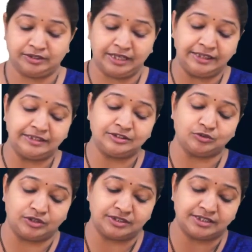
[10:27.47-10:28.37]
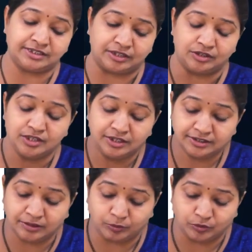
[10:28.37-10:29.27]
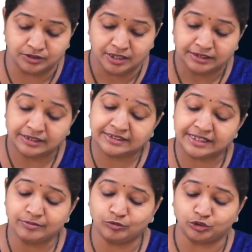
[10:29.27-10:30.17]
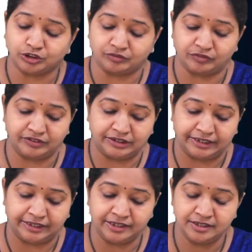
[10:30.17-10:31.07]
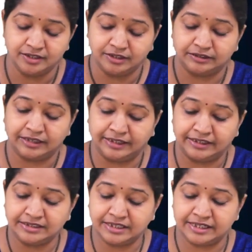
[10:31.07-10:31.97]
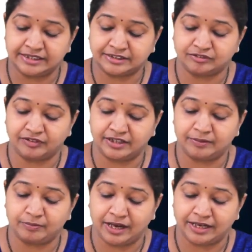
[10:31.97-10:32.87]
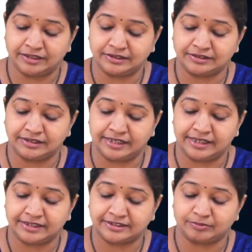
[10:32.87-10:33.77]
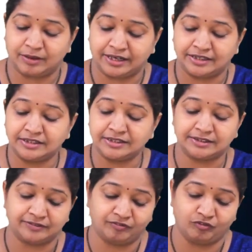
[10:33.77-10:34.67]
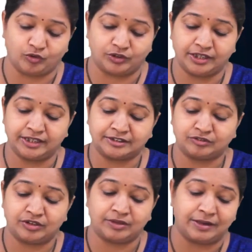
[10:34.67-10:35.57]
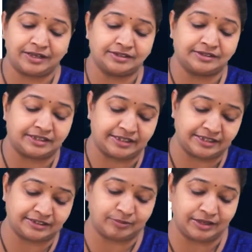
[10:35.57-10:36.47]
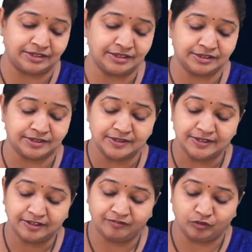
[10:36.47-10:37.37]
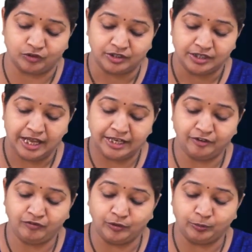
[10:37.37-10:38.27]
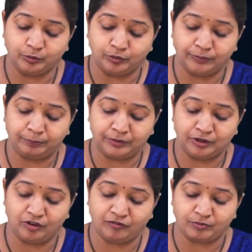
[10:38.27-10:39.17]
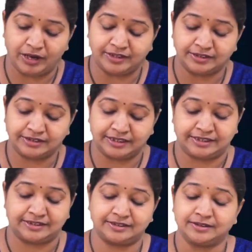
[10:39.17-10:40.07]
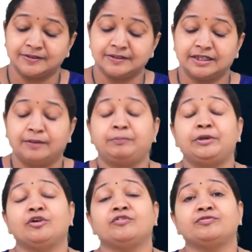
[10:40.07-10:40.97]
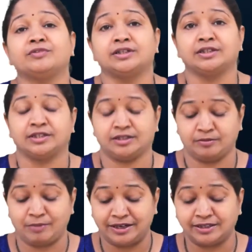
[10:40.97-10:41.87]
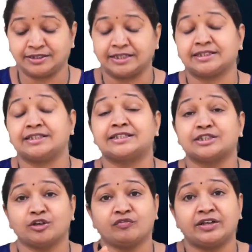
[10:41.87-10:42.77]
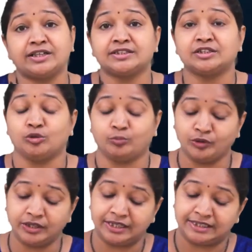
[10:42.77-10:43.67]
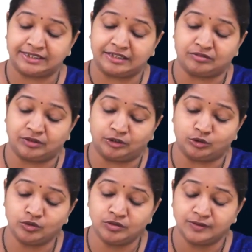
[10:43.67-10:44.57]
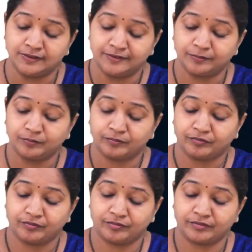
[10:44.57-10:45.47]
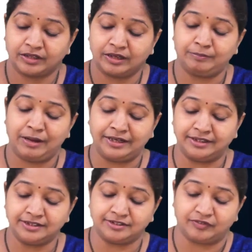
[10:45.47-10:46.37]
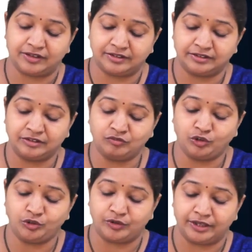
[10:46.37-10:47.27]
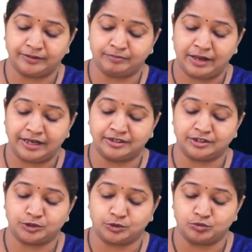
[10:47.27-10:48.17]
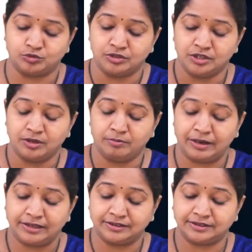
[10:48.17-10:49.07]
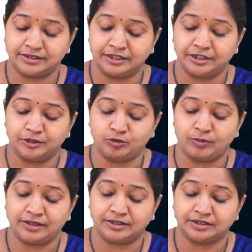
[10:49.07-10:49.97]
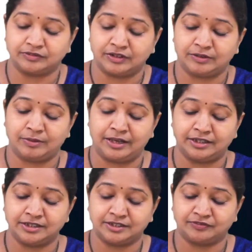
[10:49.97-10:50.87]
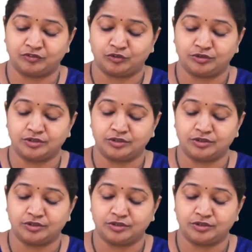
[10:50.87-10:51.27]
That is known as a 0. Suppose the same question we will take it, that is x square minus 3x minus 4. X square minus 3x minus 4. And if you put p of minus x, minus x, instead of x, you put x equal to minus 1. Now what you get? Minus 2, minus 3 into minus 1, minus 4.